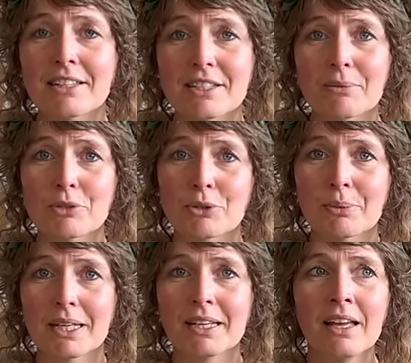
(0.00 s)
them to
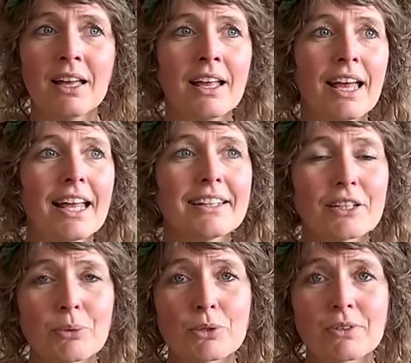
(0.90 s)
me. And
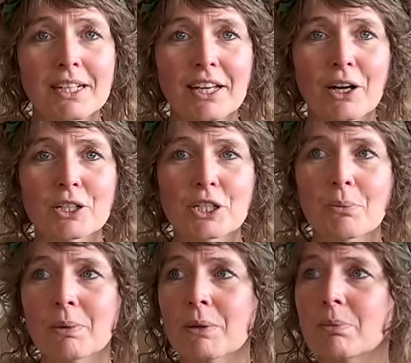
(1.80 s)
that was really heart
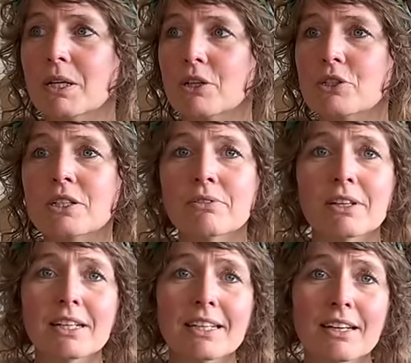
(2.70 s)
jumping, because she
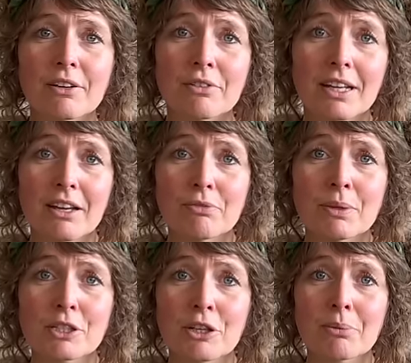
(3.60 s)
really gave
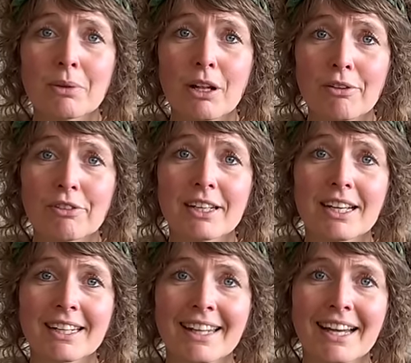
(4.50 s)
me some lovely
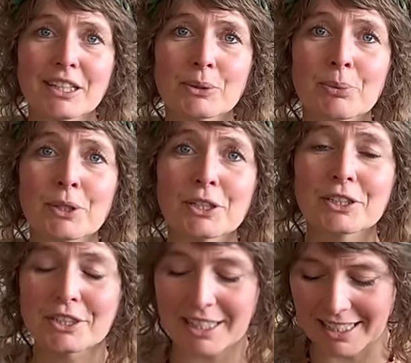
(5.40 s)
and nice
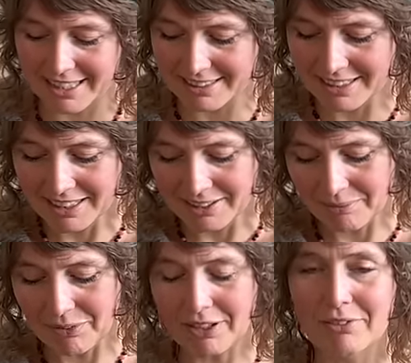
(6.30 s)
words. And
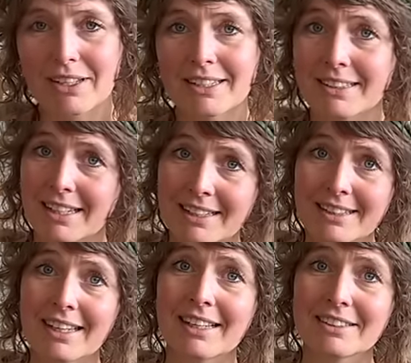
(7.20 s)
then
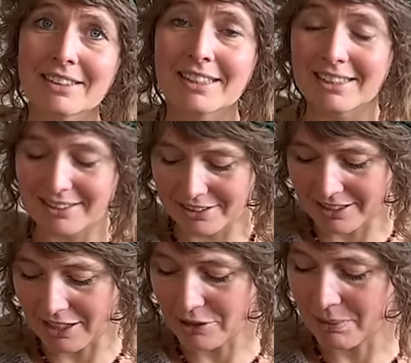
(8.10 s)
she
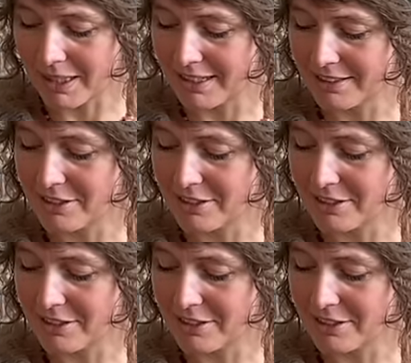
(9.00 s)
sent me